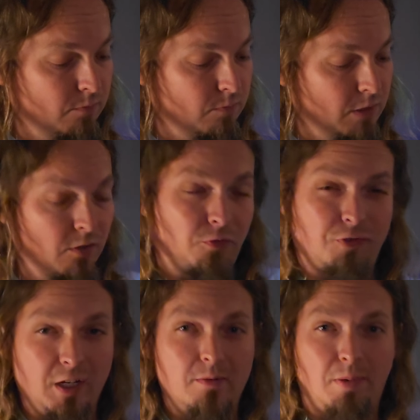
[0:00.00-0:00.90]
it'll
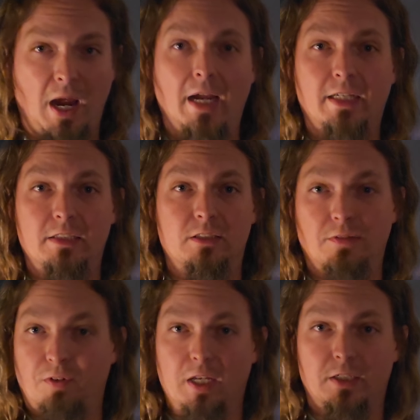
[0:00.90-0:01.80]
feed back and
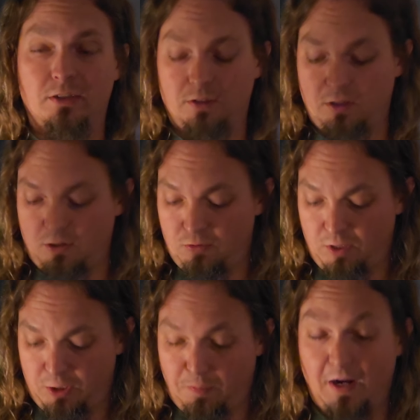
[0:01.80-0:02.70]
stuff like you would
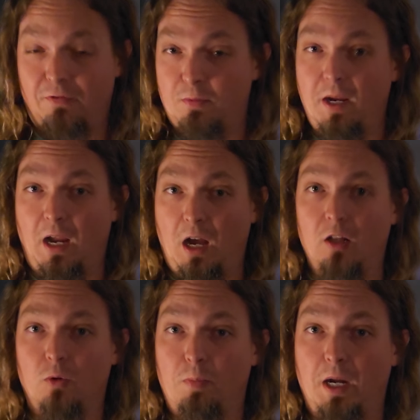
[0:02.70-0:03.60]
expect from a
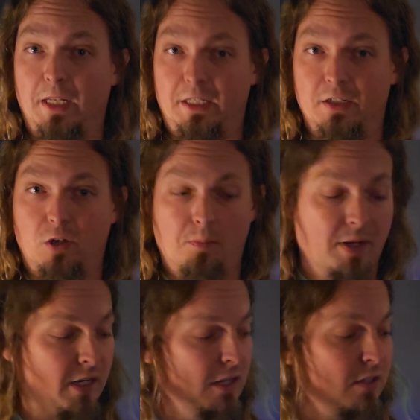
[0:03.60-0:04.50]
hollow body guitar,
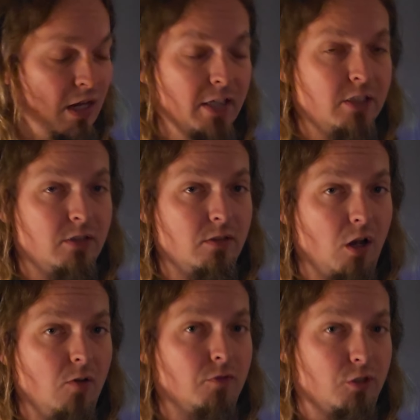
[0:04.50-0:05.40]
but it takes
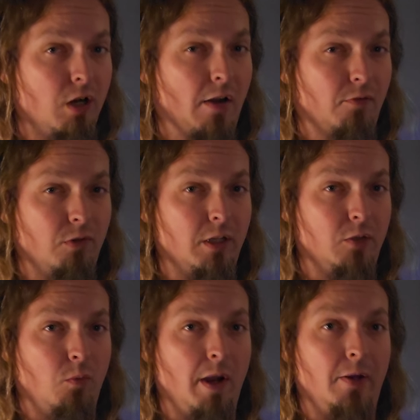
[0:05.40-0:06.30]
overdrive
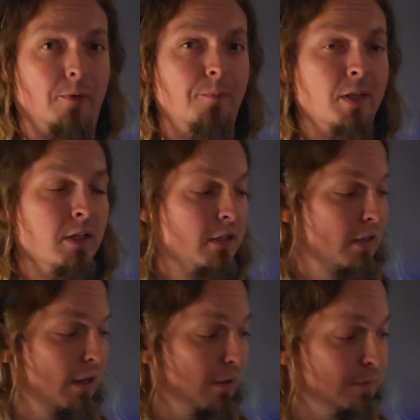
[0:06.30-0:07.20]
really well.
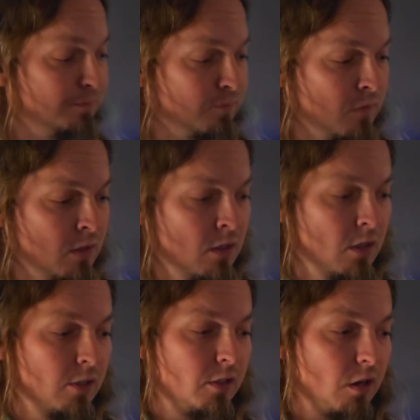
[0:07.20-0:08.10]
Now,
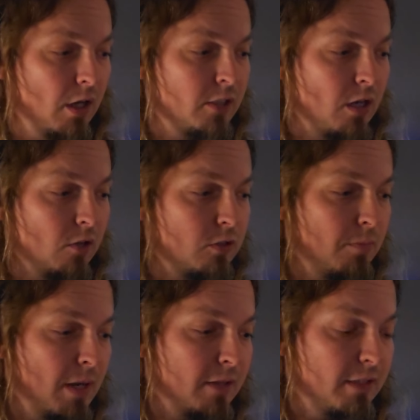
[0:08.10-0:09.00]
I talked
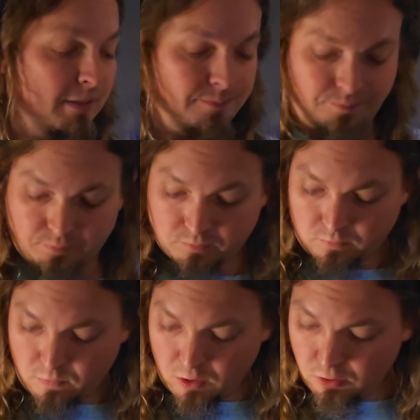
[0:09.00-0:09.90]
about that
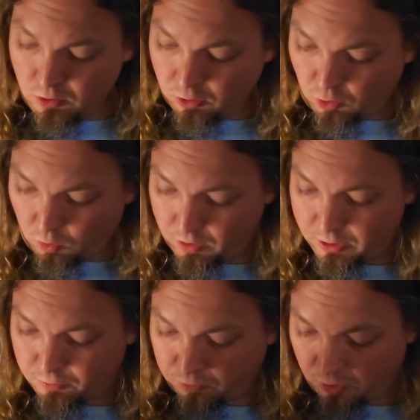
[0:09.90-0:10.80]

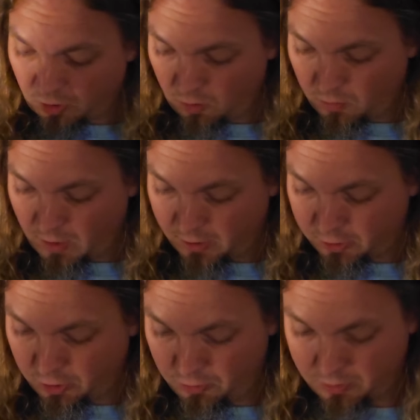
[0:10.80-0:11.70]
notorious for going out of
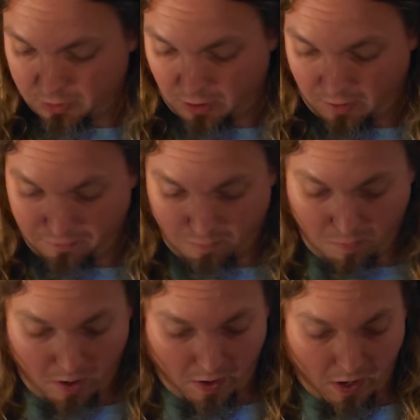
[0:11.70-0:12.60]
tune and stuff,
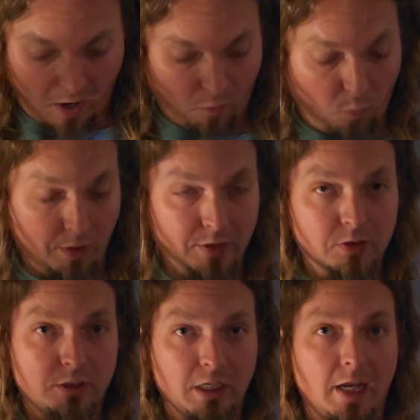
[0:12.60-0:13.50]
but I will
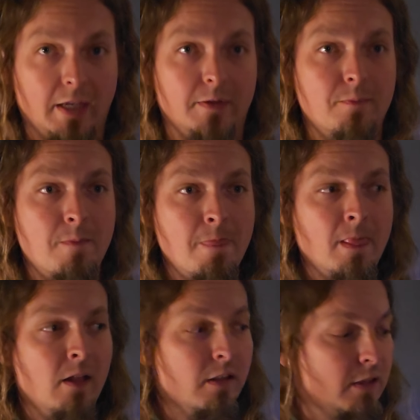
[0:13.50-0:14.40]
say
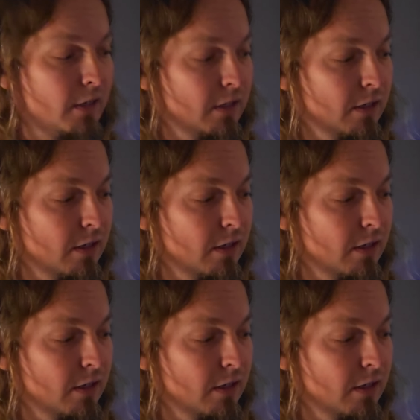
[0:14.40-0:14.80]
that